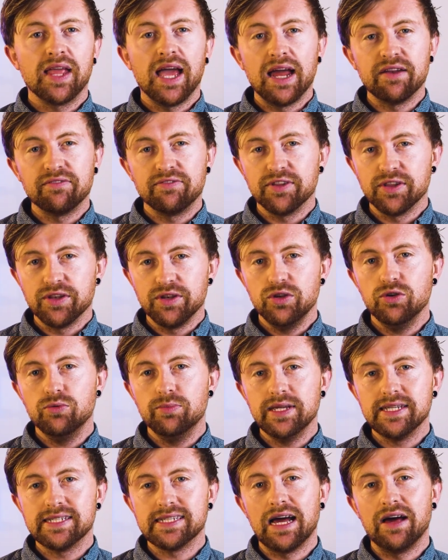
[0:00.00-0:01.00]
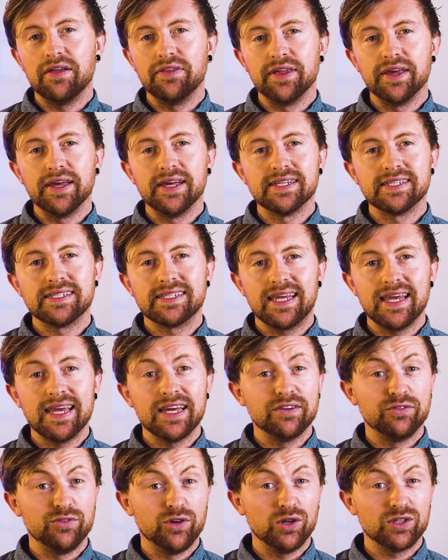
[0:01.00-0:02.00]
And for the newbies out there
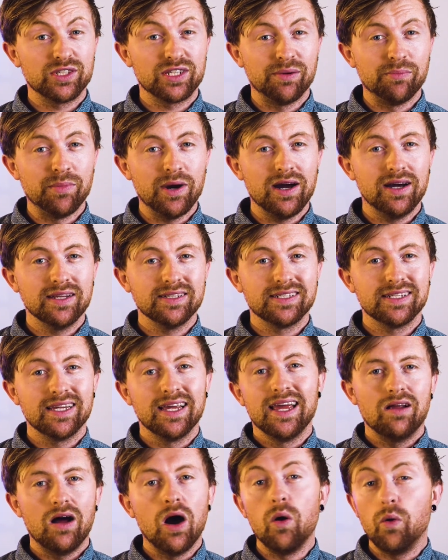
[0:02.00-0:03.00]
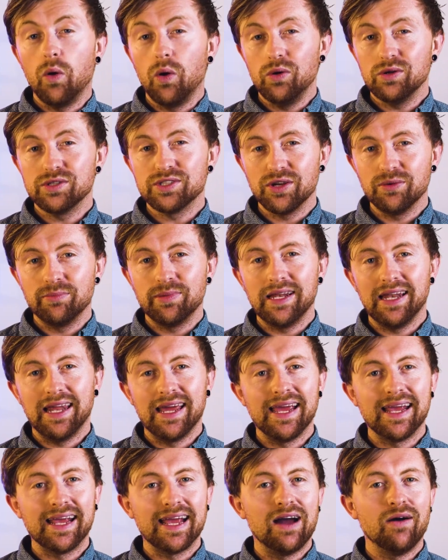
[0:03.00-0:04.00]
scared of DOS commands, I'll also be
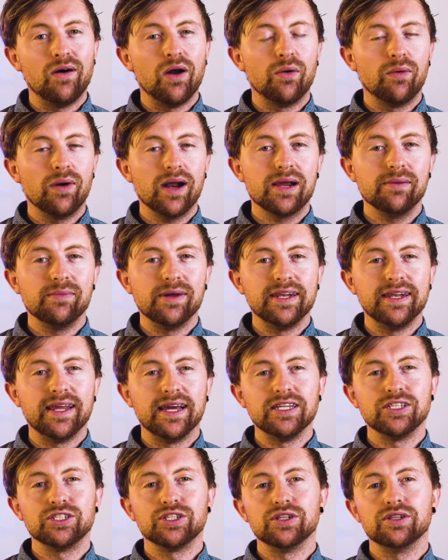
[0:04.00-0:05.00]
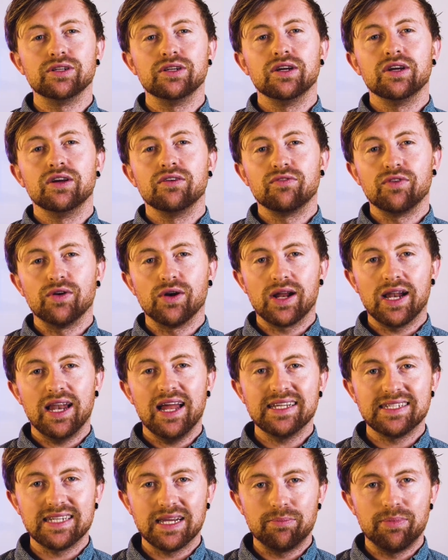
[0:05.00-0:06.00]
laying out a recommendation for a
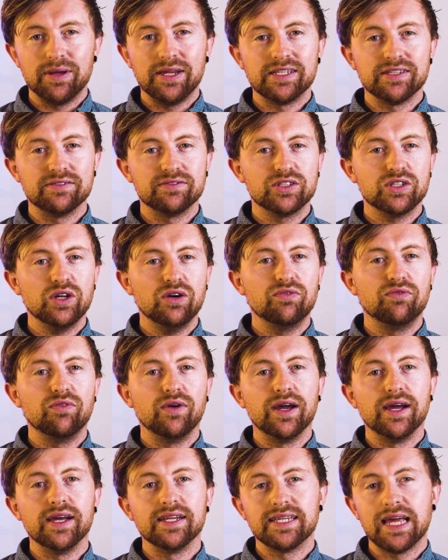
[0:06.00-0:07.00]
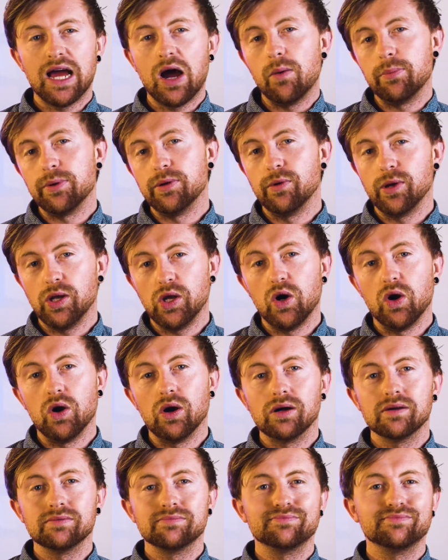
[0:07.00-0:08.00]
classic piece of software to help you
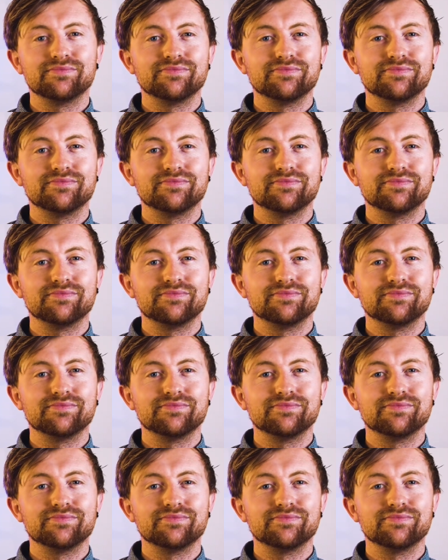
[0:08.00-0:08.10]
along.